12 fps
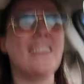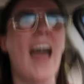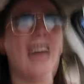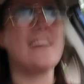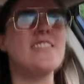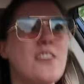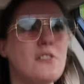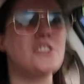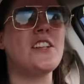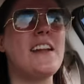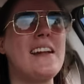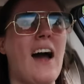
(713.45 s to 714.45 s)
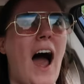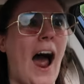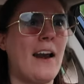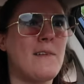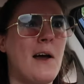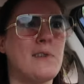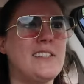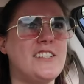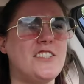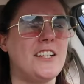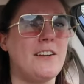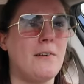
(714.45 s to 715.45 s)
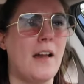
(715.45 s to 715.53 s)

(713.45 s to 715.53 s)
Like, so she, I don't know, did she do